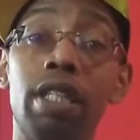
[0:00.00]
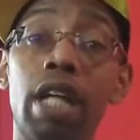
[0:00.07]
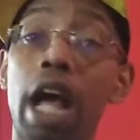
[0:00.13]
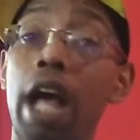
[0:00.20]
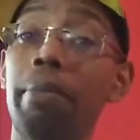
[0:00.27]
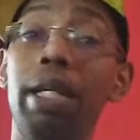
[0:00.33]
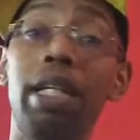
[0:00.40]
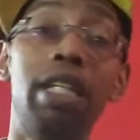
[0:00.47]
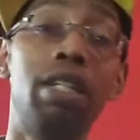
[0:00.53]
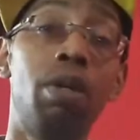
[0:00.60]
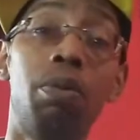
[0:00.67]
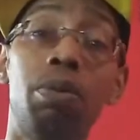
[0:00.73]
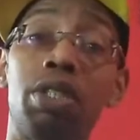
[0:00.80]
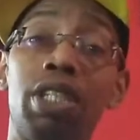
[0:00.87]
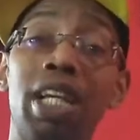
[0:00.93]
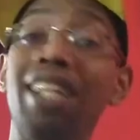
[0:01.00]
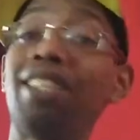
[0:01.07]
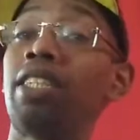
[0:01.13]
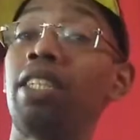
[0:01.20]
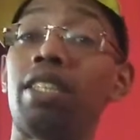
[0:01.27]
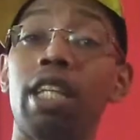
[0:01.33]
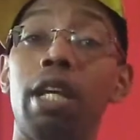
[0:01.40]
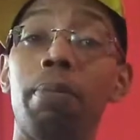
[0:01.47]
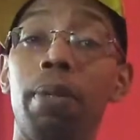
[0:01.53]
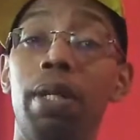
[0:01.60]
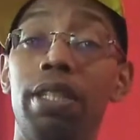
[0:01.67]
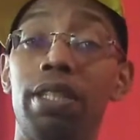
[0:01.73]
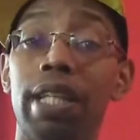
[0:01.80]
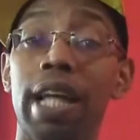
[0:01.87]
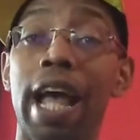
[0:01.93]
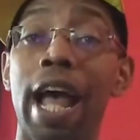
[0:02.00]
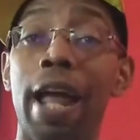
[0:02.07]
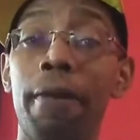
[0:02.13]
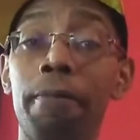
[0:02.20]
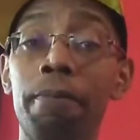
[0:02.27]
I mean, it was just as simple as that.